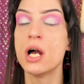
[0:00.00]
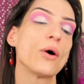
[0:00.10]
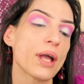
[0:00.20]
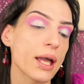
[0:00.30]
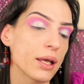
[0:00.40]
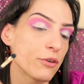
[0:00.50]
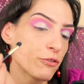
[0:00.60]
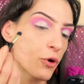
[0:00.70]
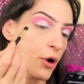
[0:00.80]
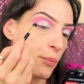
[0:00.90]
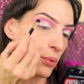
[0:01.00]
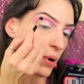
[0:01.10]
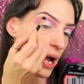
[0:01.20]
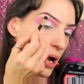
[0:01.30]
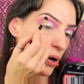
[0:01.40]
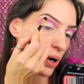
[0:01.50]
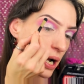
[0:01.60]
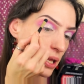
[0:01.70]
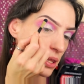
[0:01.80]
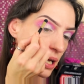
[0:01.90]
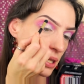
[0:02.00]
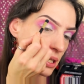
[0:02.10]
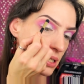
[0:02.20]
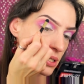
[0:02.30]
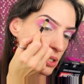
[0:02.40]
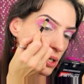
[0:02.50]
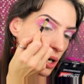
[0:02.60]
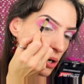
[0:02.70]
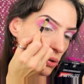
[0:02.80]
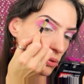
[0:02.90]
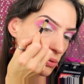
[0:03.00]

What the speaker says: Okay, for brow highlight, let's go.